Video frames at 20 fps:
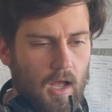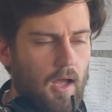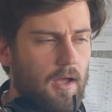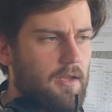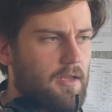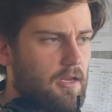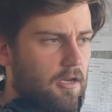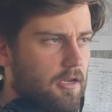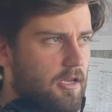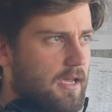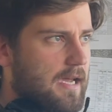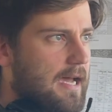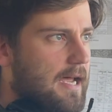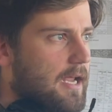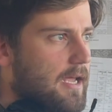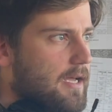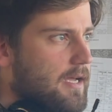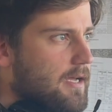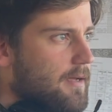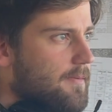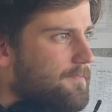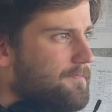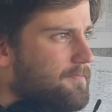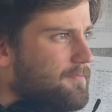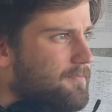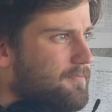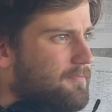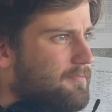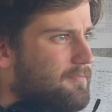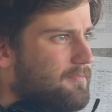You know, you got to
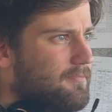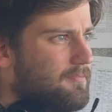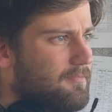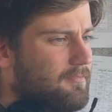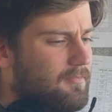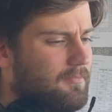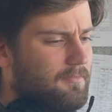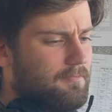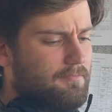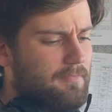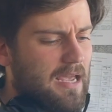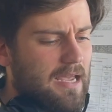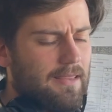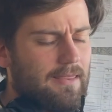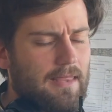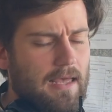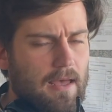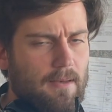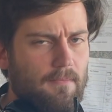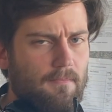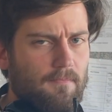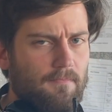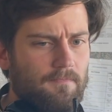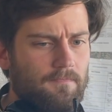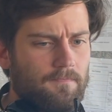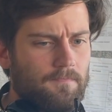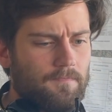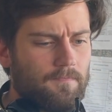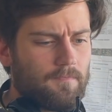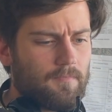make them
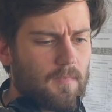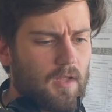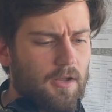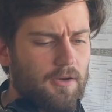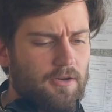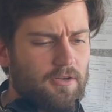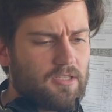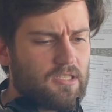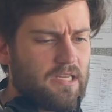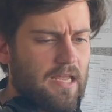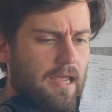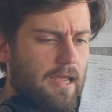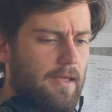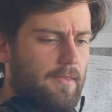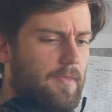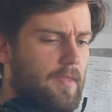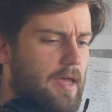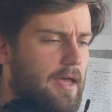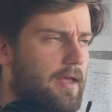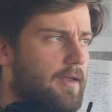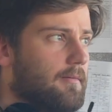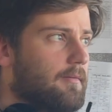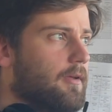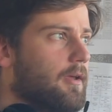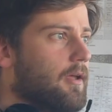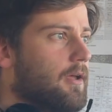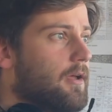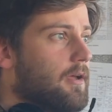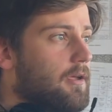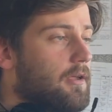understand that,
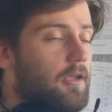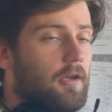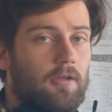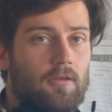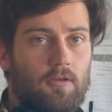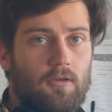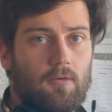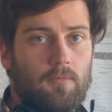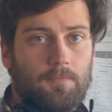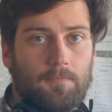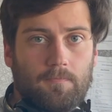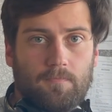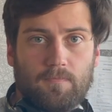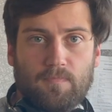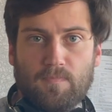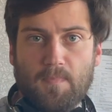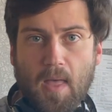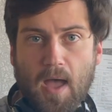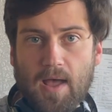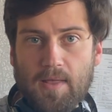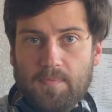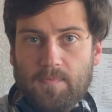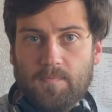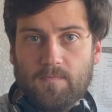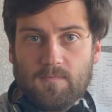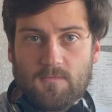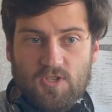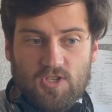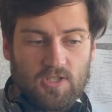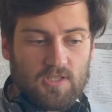you know, you're not
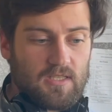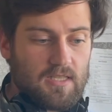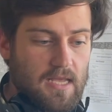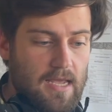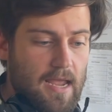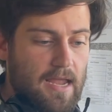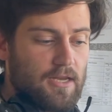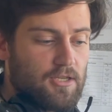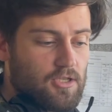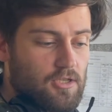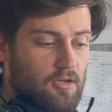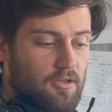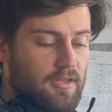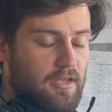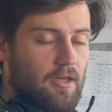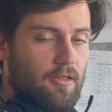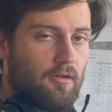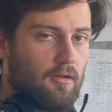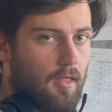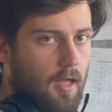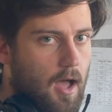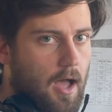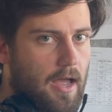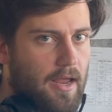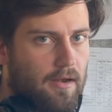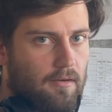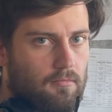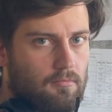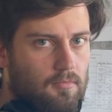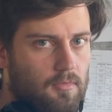just the agent on the other
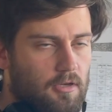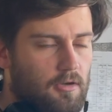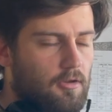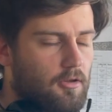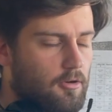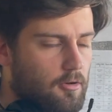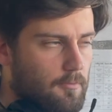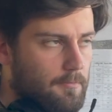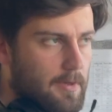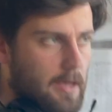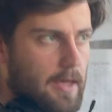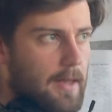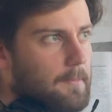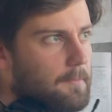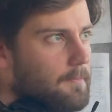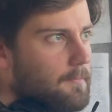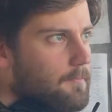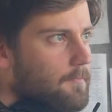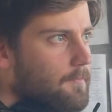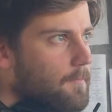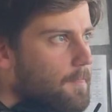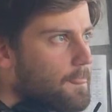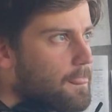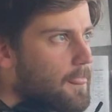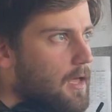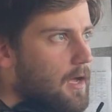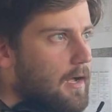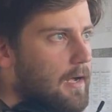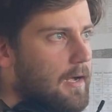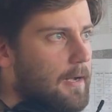line. You know, you're Ben.
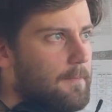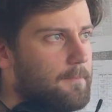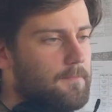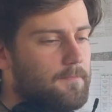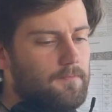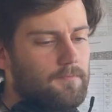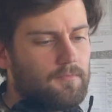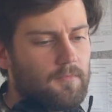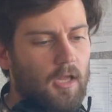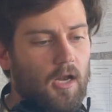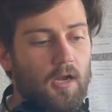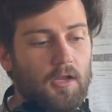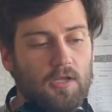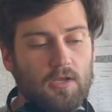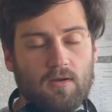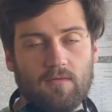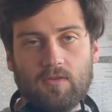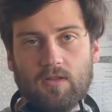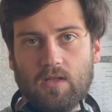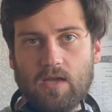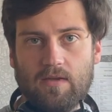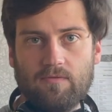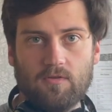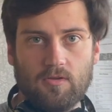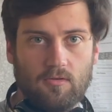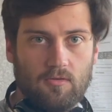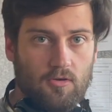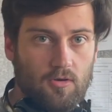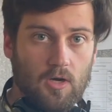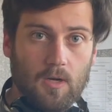You know, you have a life
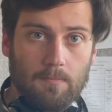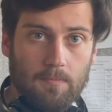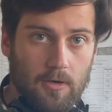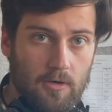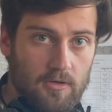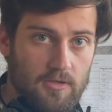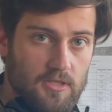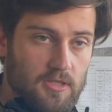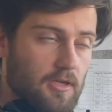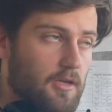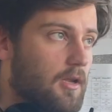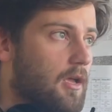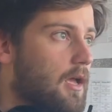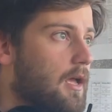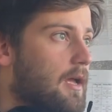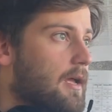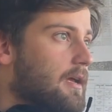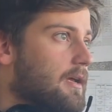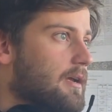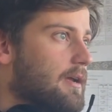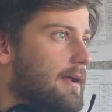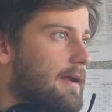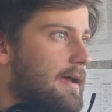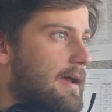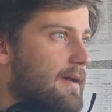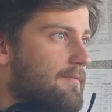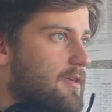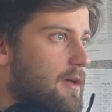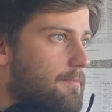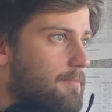too. You're a person. You got to
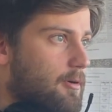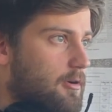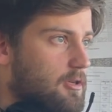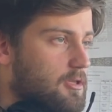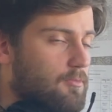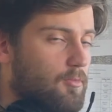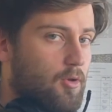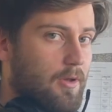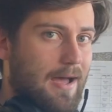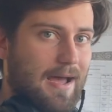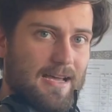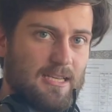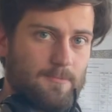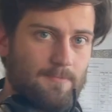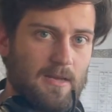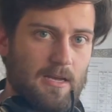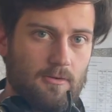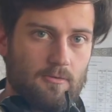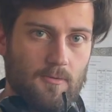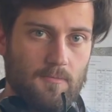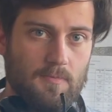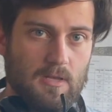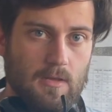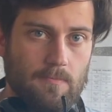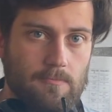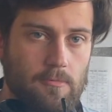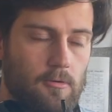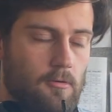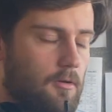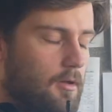have that personable aspect with
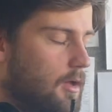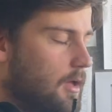people.